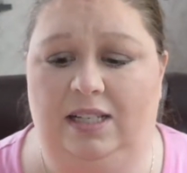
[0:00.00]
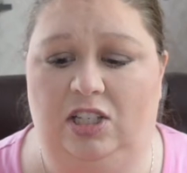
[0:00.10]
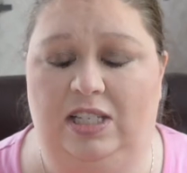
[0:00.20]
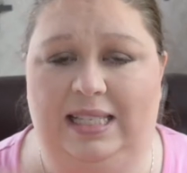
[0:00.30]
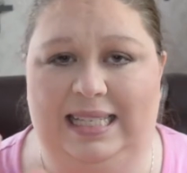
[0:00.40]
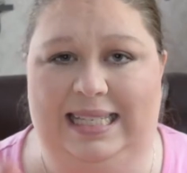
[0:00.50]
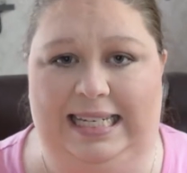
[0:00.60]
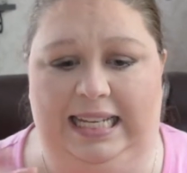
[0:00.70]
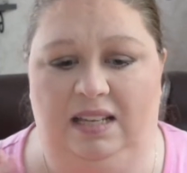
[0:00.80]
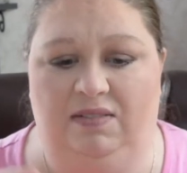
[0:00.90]
It's just a
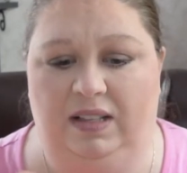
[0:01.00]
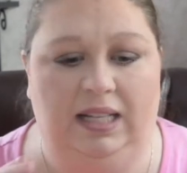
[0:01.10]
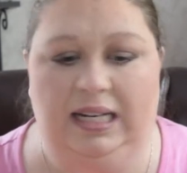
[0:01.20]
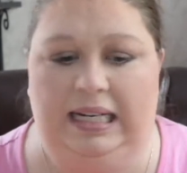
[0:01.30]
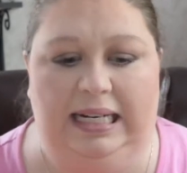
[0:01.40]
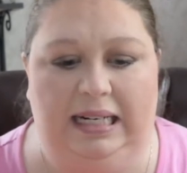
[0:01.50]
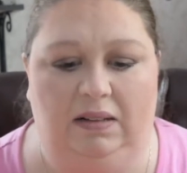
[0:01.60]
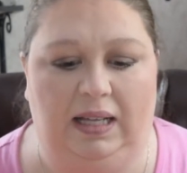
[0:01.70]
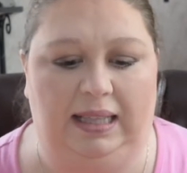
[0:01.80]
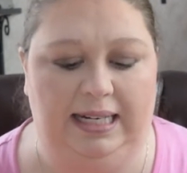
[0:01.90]
sticky feeling, and I
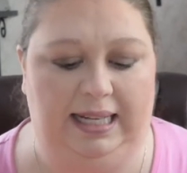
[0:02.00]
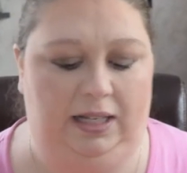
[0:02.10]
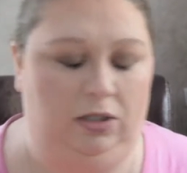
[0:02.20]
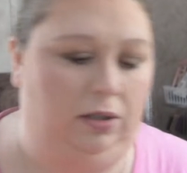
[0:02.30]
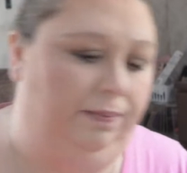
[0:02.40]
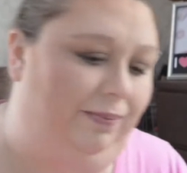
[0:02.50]
don't like that texture.